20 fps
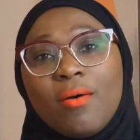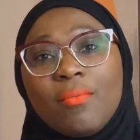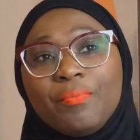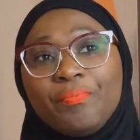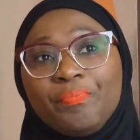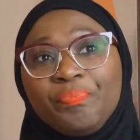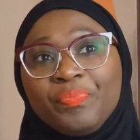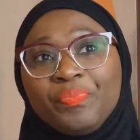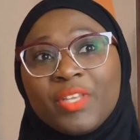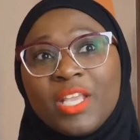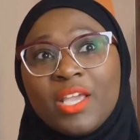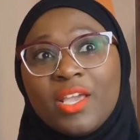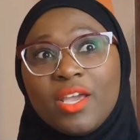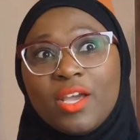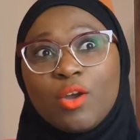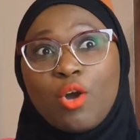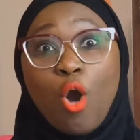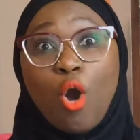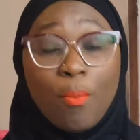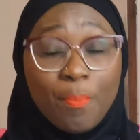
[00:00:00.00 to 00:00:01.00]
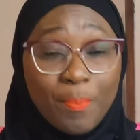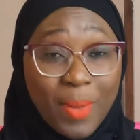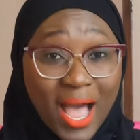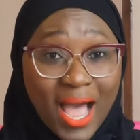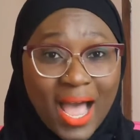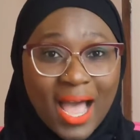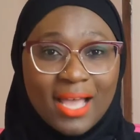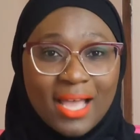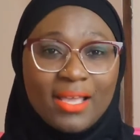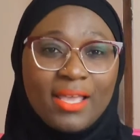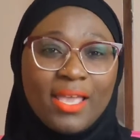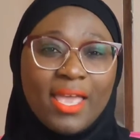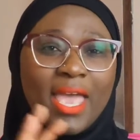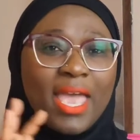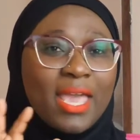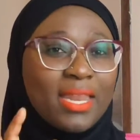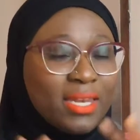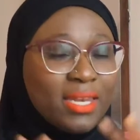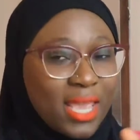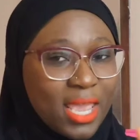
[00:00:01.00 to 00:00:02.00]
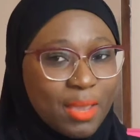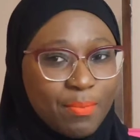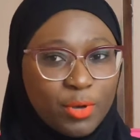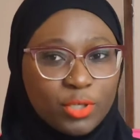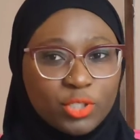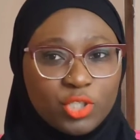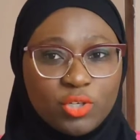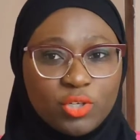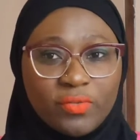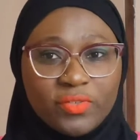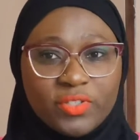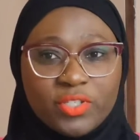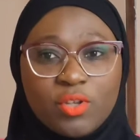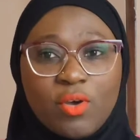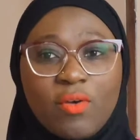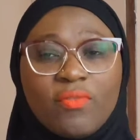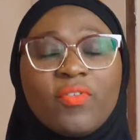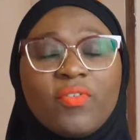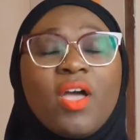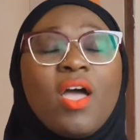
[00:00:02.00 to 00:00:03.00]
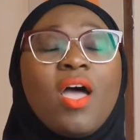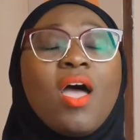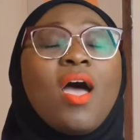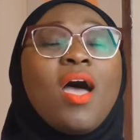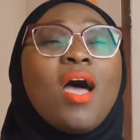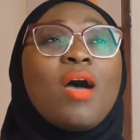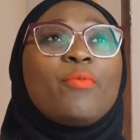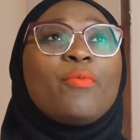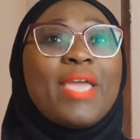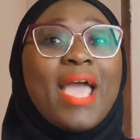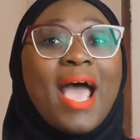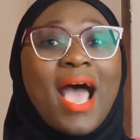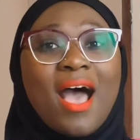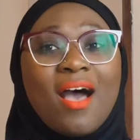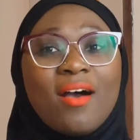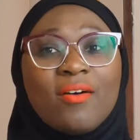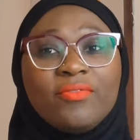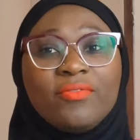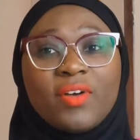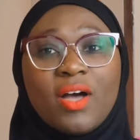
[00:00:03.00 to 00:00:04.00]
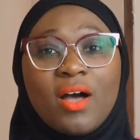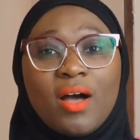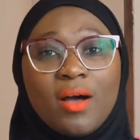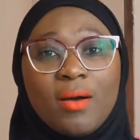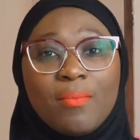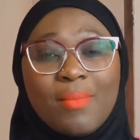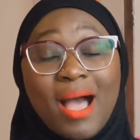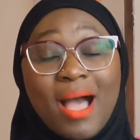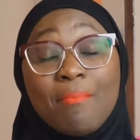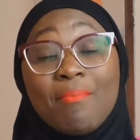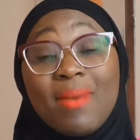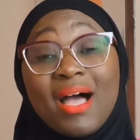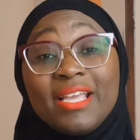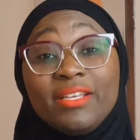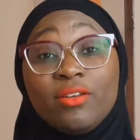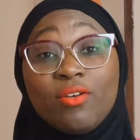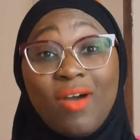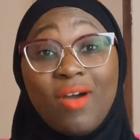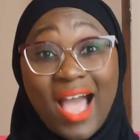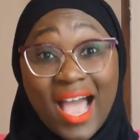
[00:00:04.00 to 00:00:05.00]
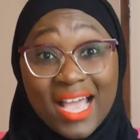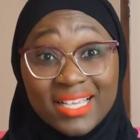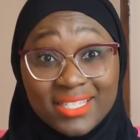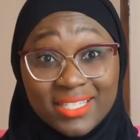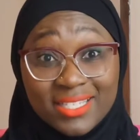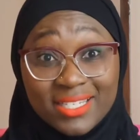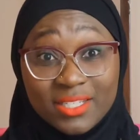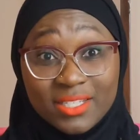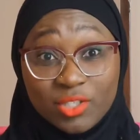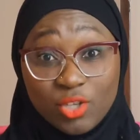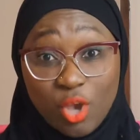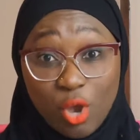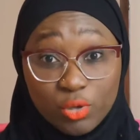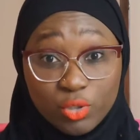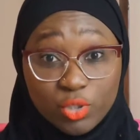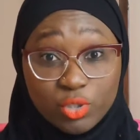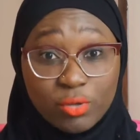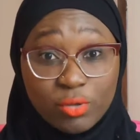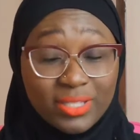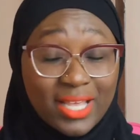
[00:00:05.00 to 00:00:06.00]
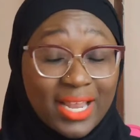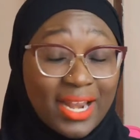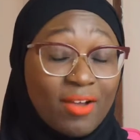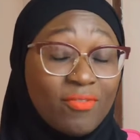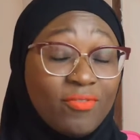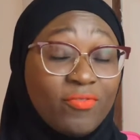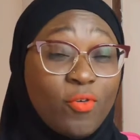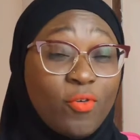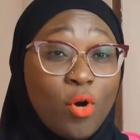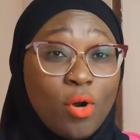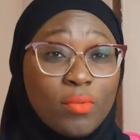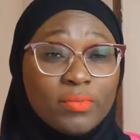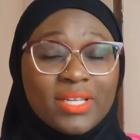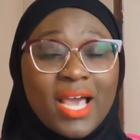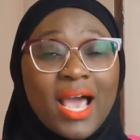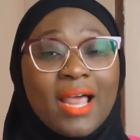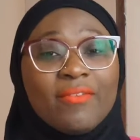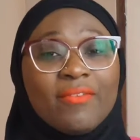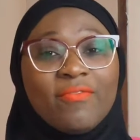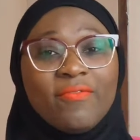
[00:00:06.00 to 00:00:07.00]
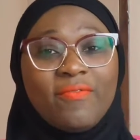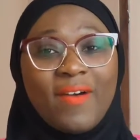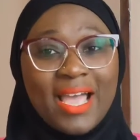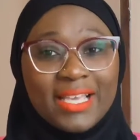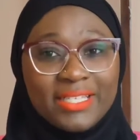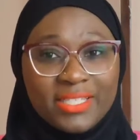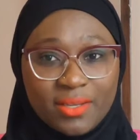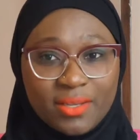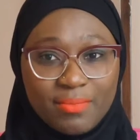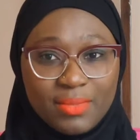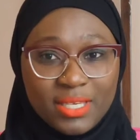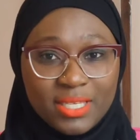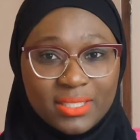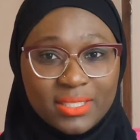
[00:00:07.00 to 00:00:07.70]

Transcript: We have um, amino acids also that are formed and vitamins that are also synthesized in the liver.